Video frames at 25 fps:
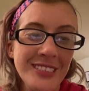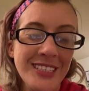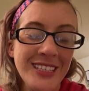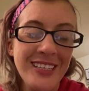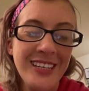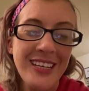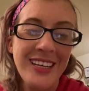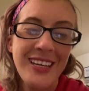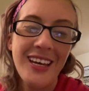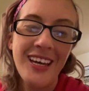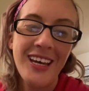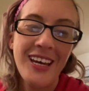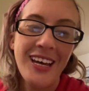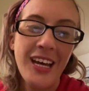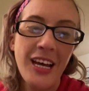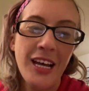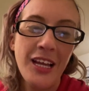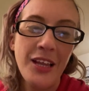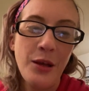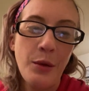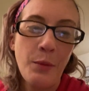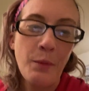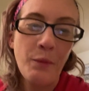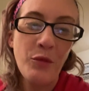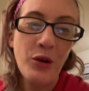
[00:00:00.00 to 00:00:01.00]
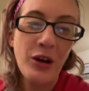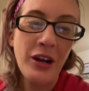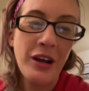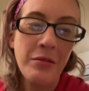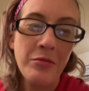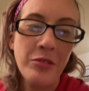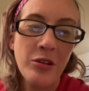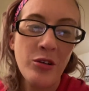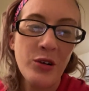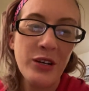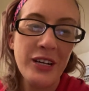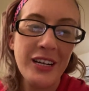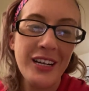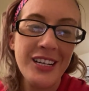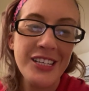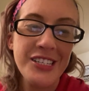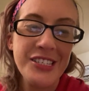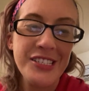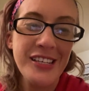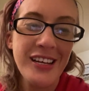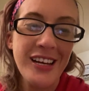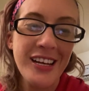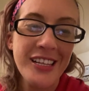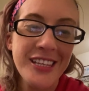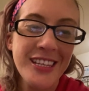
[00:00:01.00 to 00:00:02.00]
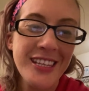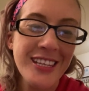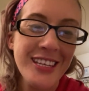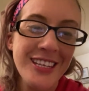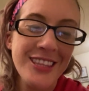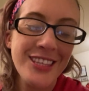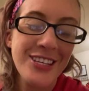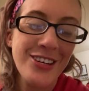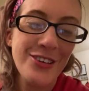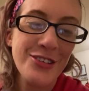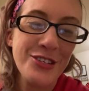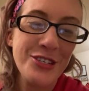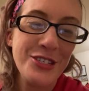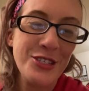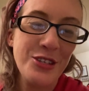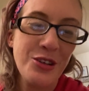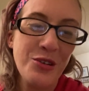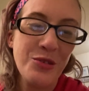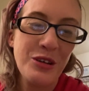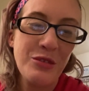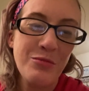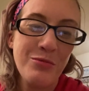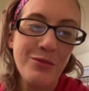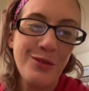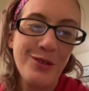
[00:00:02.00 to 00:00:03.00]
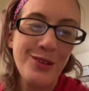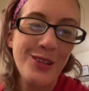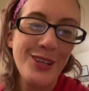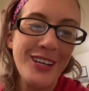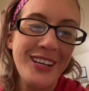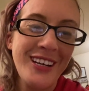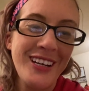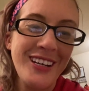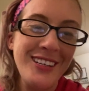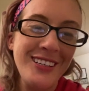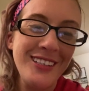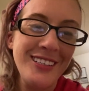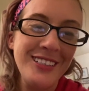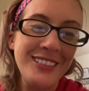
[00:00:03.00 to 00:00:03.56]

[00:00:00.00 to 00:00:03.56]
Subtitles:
Yeah, where I'm going, it's not that there's no Ebola,